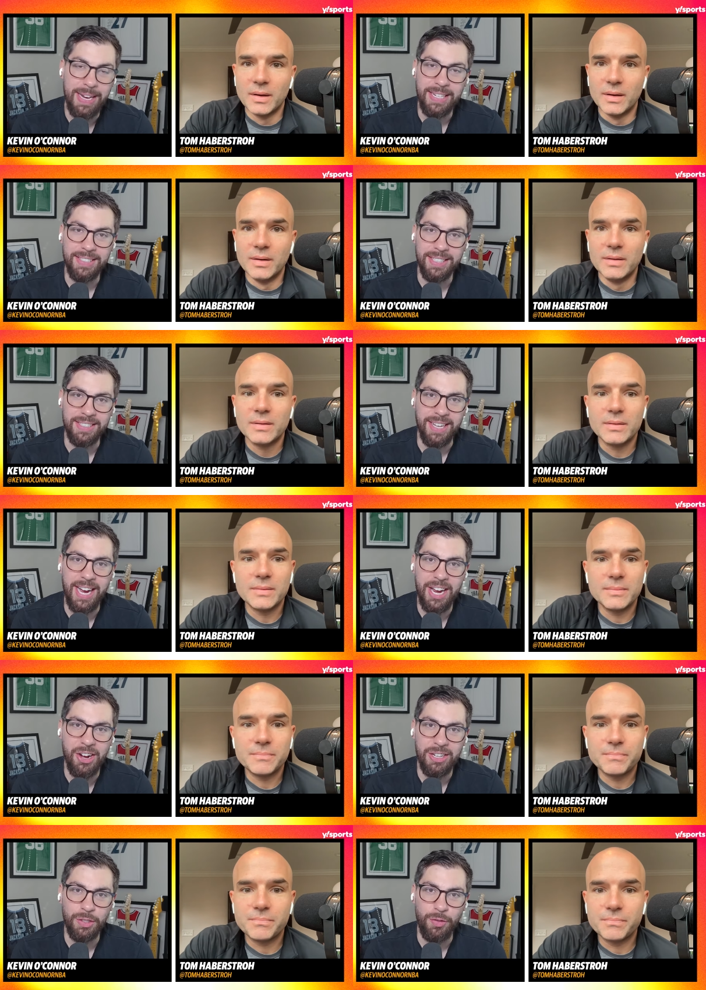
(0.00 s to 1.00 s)
Speaker 1: it means that
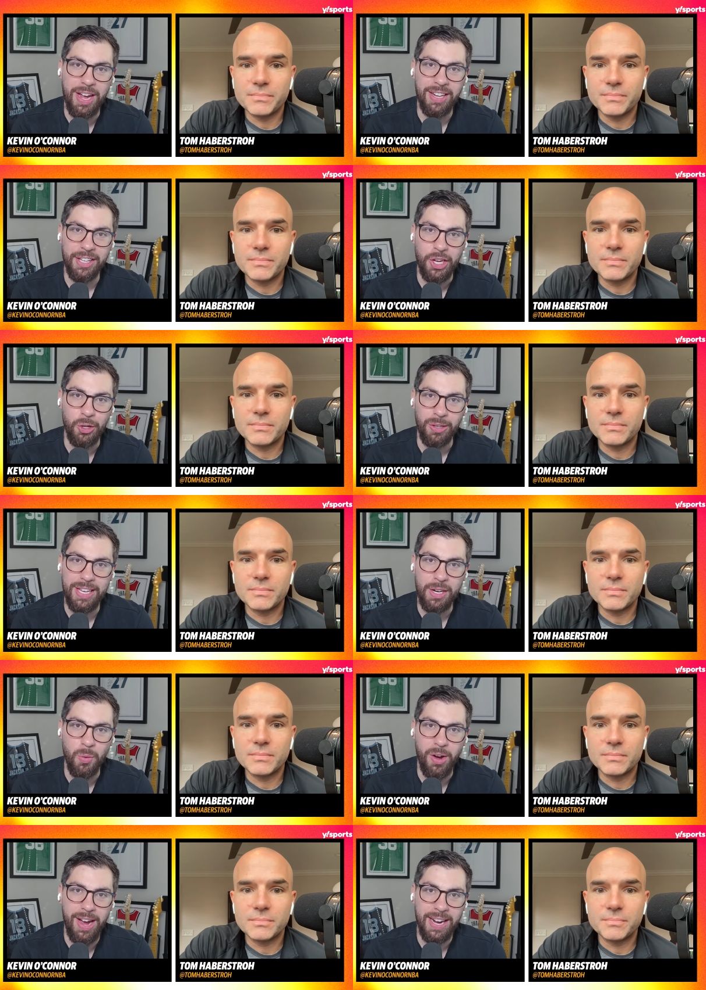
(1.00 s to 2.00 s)
Zion's value
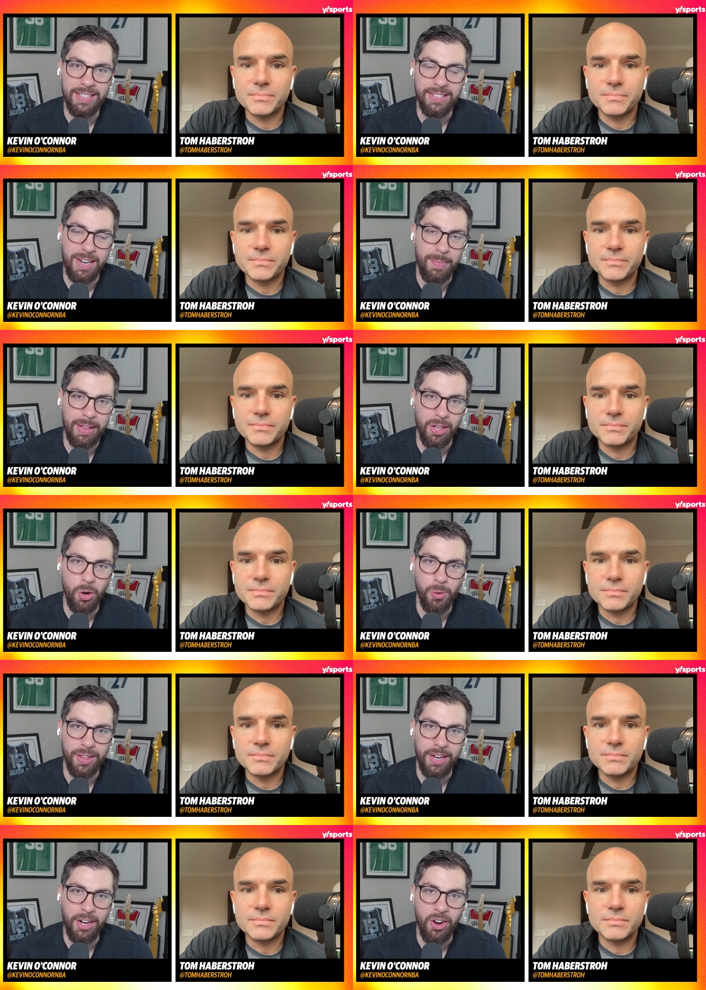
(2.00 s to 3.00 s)
league wide is going to be
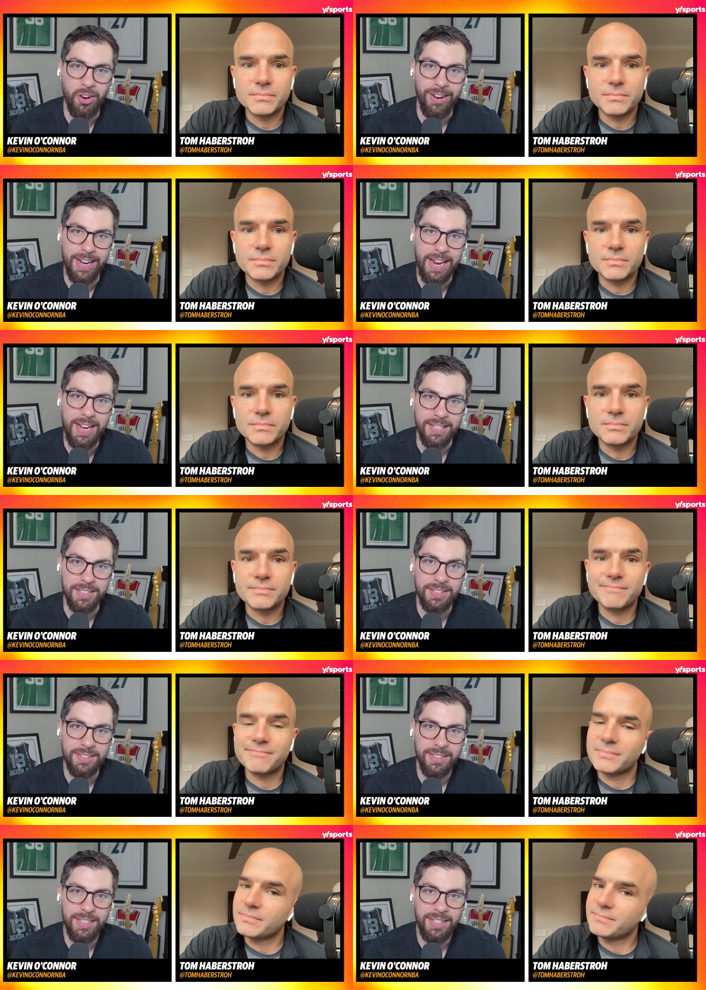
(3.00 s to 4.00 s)
lower than it already
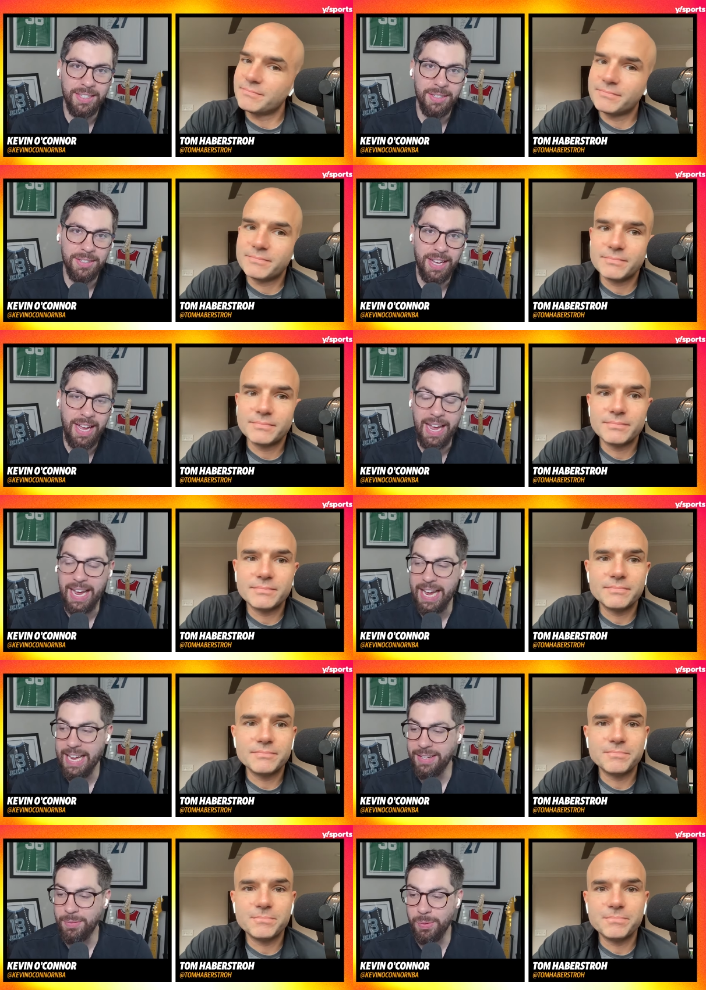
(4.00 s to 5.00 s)
is.
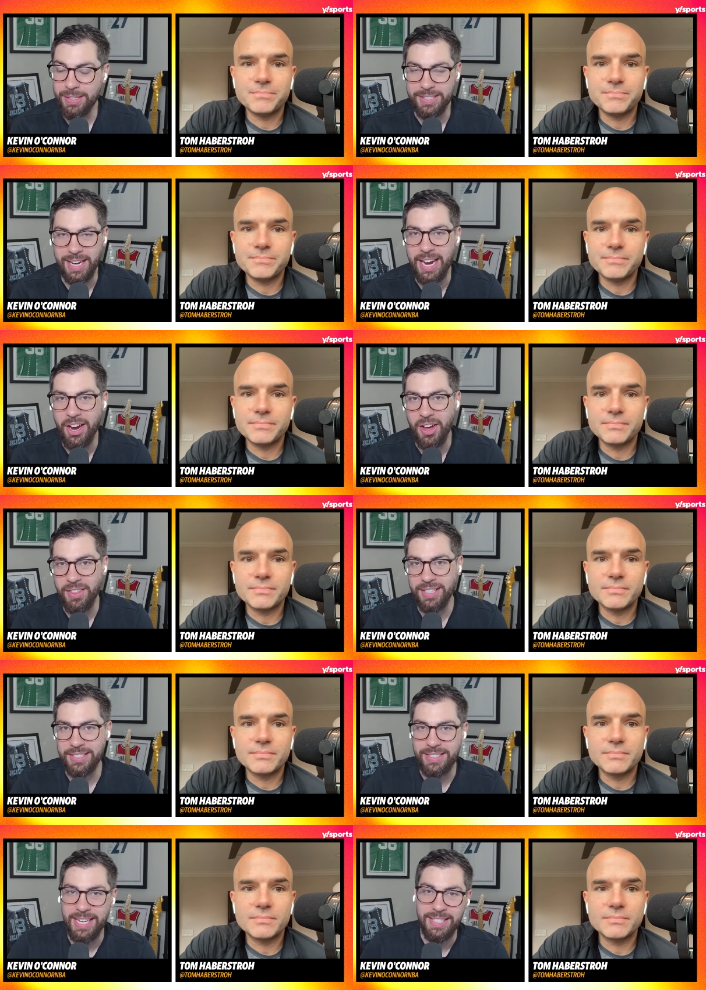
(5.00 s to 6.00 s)
And with Zion
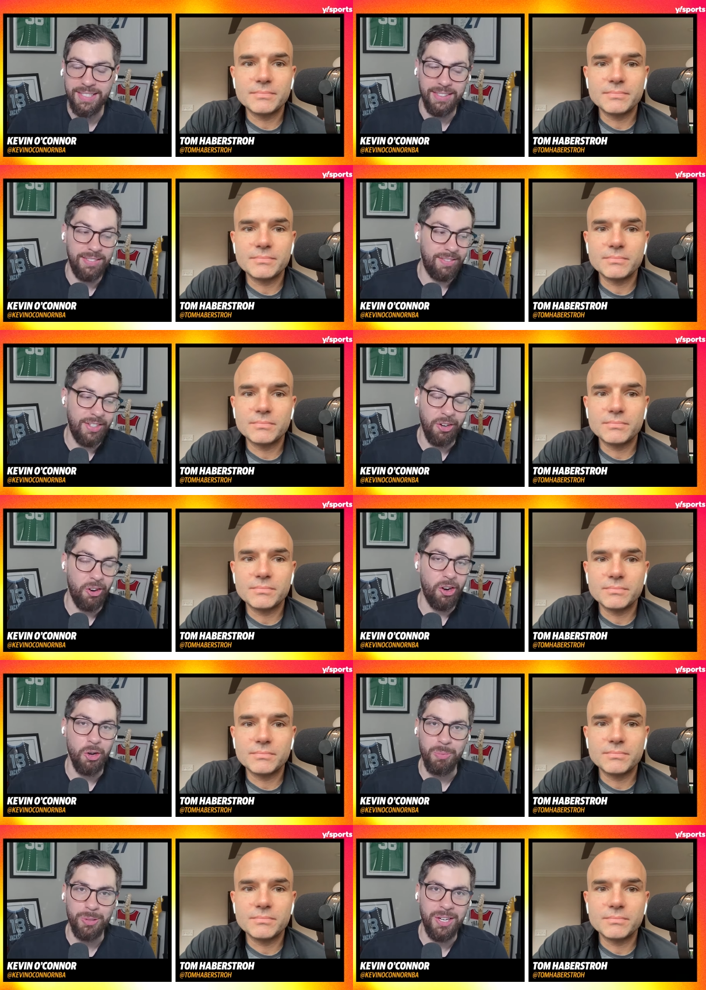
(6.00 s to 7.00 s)
this season, you're
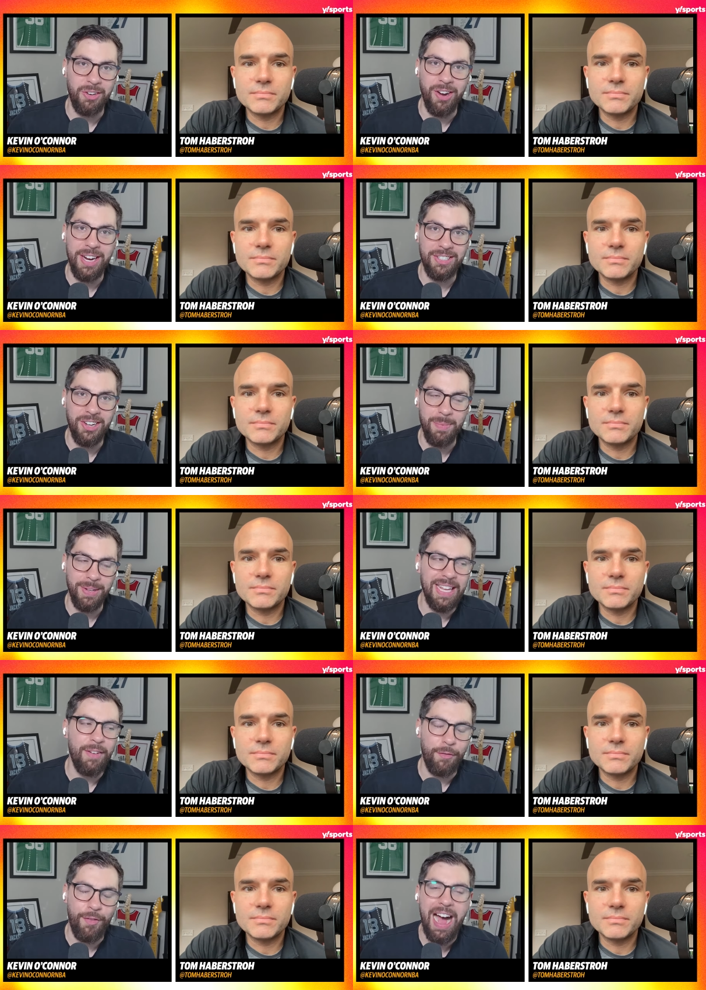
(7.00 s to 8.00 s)
100% right, Tom. Like
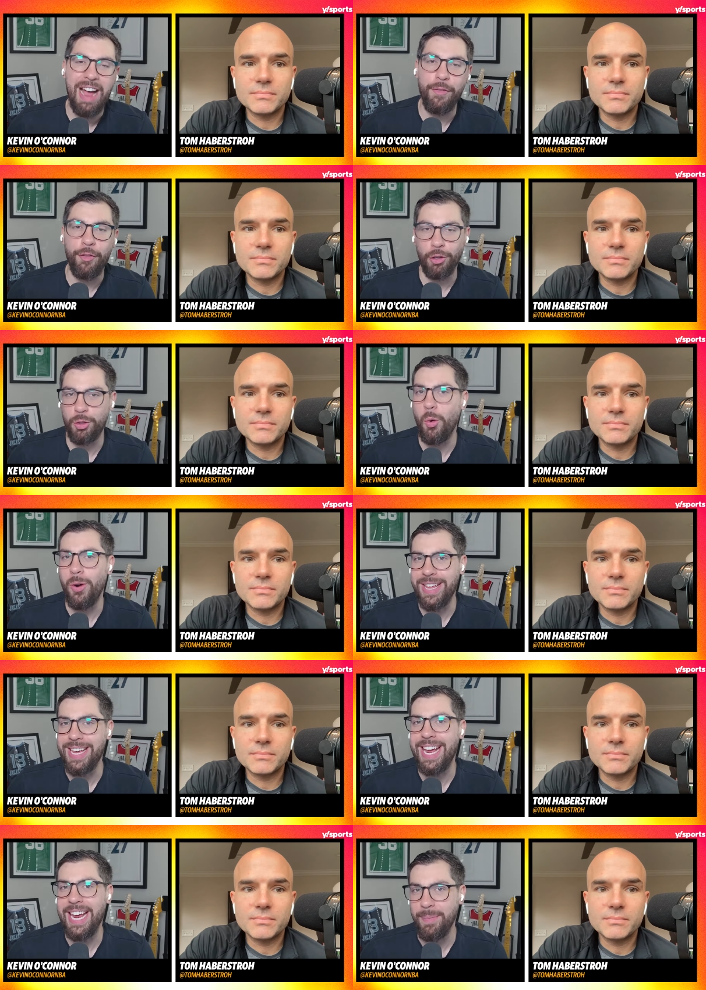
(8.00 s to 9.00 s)
that five for
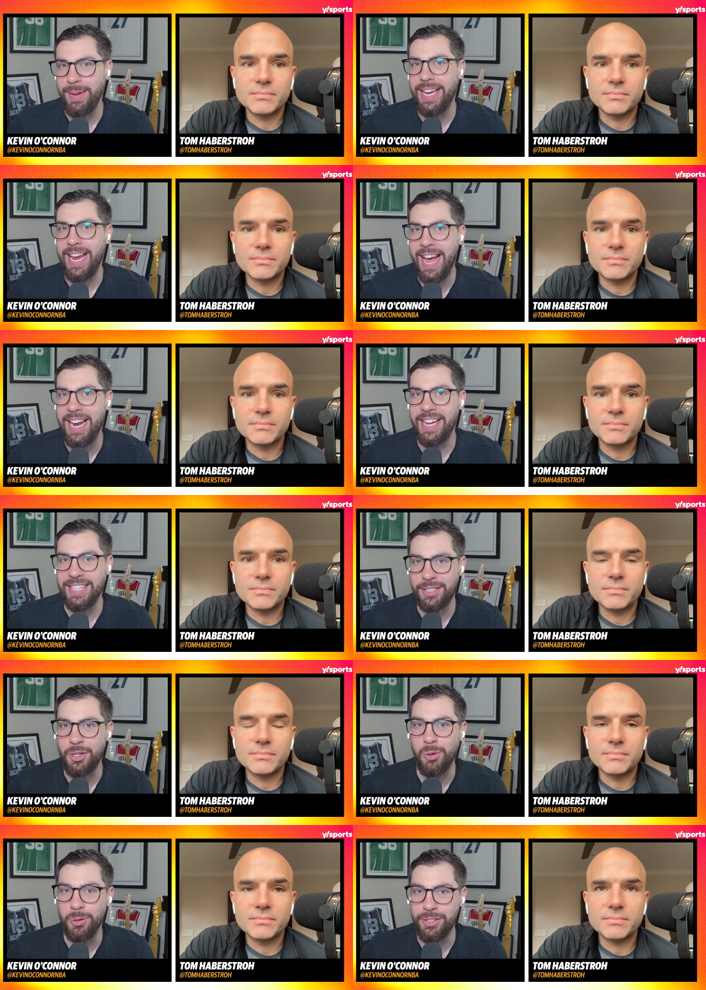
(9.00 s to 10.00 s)
20 game he had
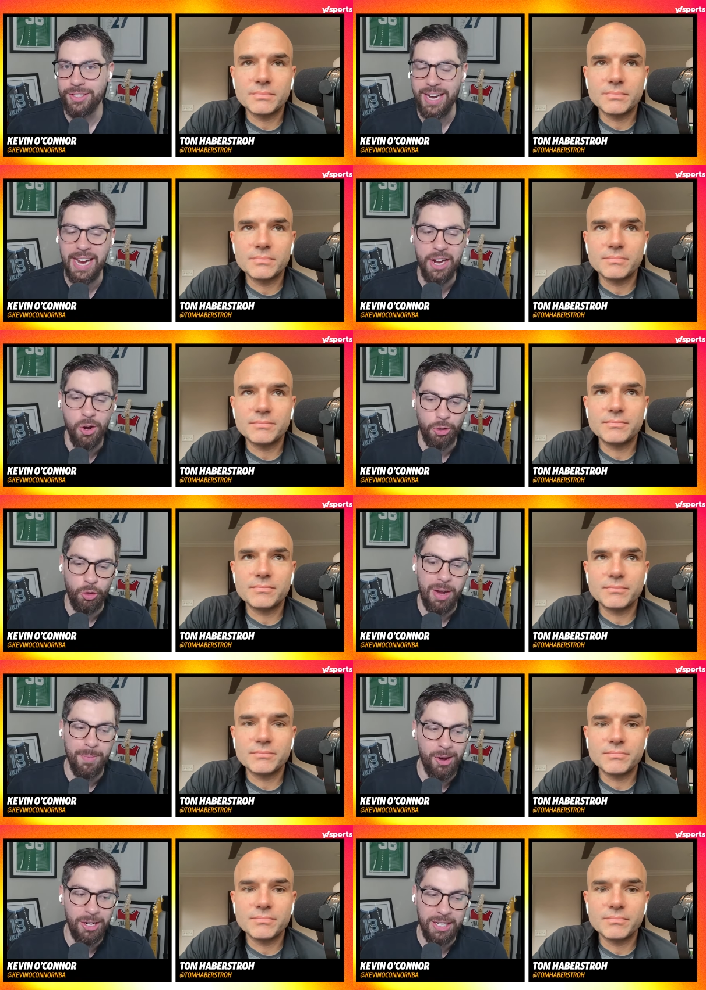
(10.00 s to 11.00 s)
against Golden State. I know
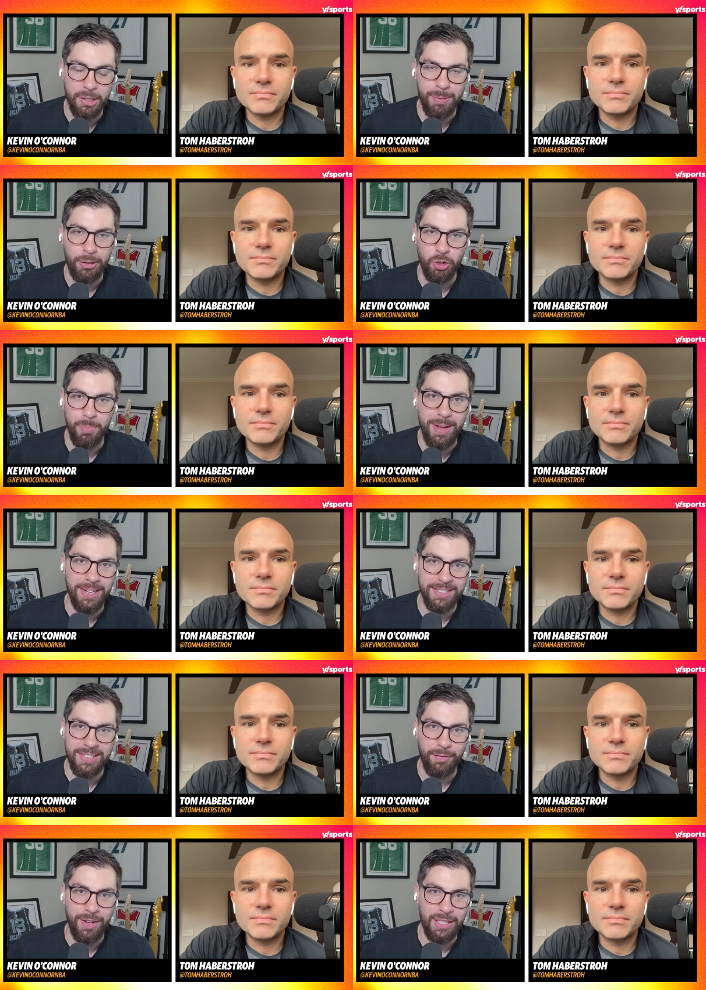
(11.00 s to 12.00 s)
Draymond has been
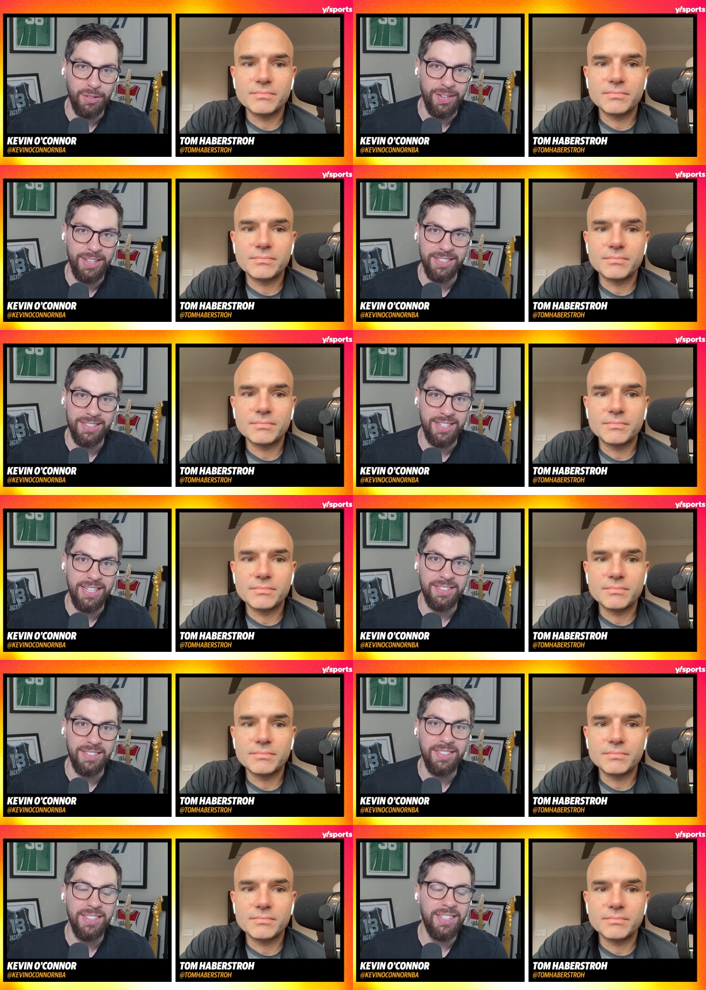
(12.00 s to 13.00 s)
tremendous defensively this
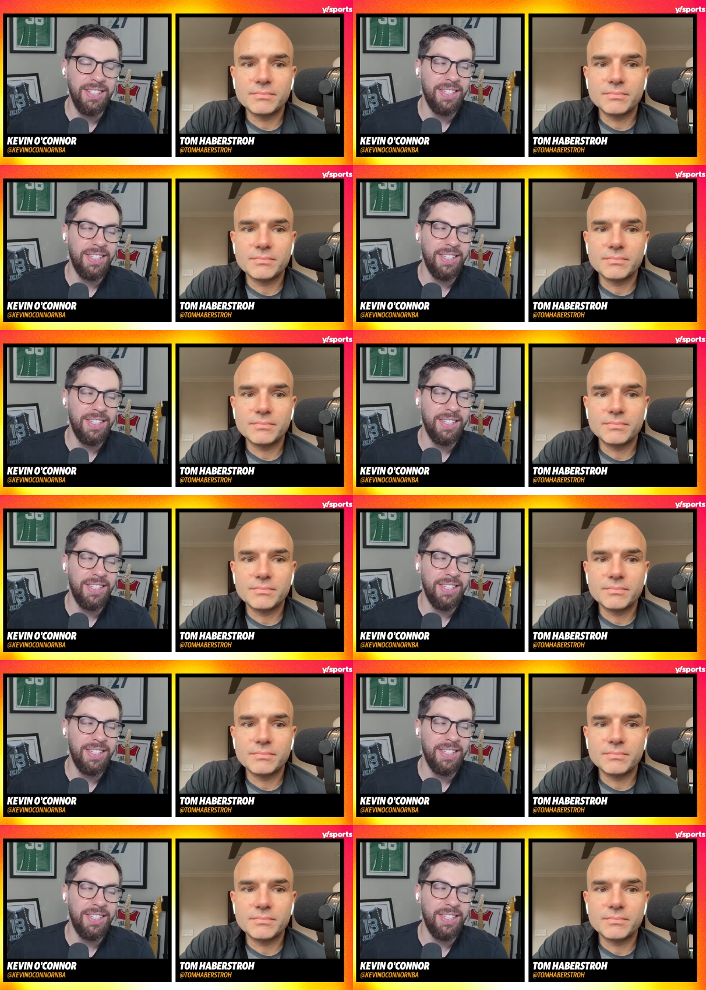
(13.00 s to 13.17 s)
season,